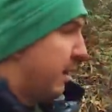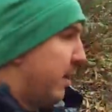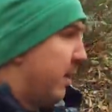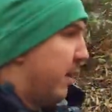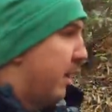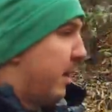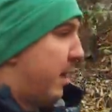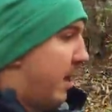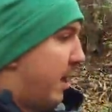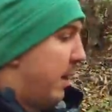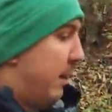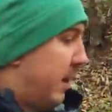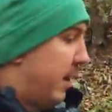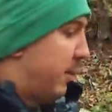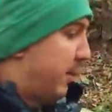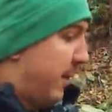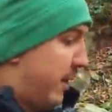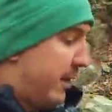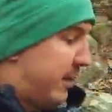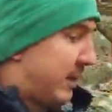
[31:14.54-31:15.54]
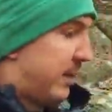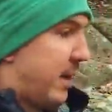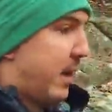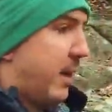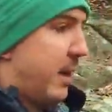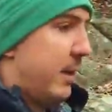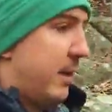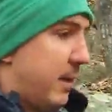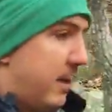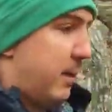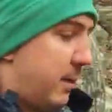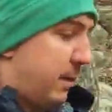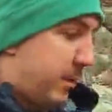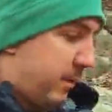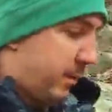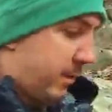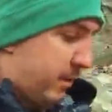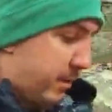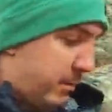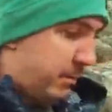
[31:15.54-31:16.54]
uh, lightweight skillet.
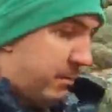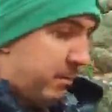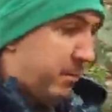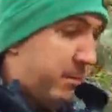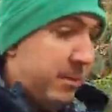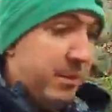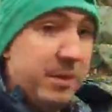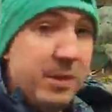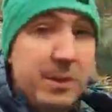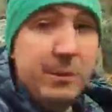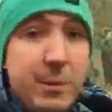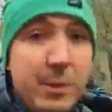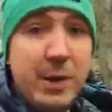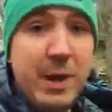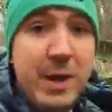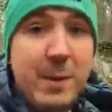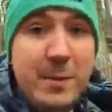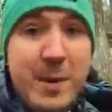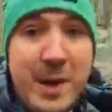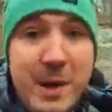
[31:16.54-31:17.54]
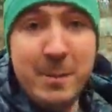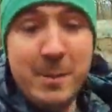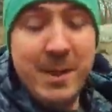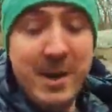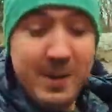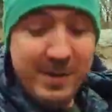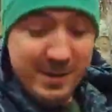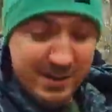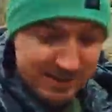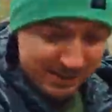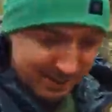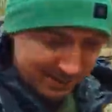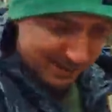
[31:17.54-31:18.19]
See if we can't make a mess.